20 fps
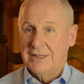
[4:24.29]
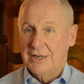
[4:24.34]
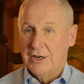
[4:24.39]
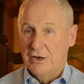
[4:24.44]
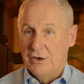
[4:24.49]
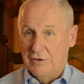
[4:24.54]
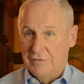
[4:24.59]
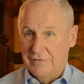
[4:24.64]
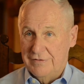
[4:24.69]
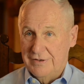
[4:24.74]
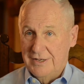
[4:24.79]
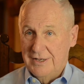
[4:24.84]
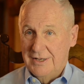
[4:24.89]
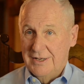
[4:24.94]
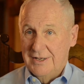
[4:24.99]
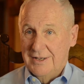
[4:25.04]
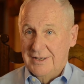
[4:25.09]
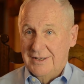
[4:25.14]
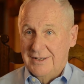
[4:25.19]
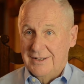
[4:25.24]
golf.
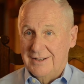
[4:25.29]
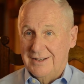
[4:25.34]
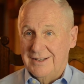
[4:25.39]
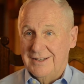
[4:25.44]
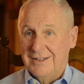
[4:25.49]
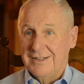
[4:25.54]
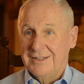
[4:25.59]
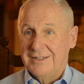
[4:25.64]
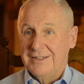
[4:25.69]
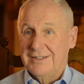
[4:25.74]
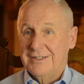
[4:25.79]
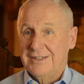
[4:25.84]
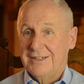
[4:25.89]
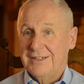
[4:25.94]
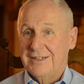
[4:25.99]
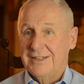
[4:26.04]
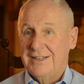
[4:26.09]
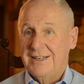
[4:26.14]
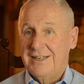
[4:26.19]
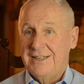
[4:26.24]
And
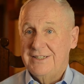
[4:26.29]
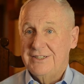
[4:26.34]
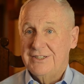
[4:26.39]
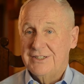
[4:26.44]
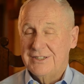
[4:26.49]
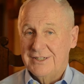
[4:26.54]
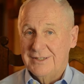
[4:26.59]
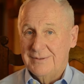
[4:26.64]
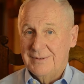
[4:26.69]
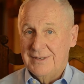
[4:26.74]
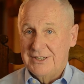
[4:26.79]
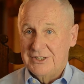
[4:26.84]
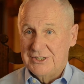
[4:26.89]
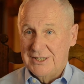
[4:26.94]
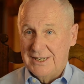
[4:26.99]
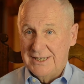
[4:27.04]
he's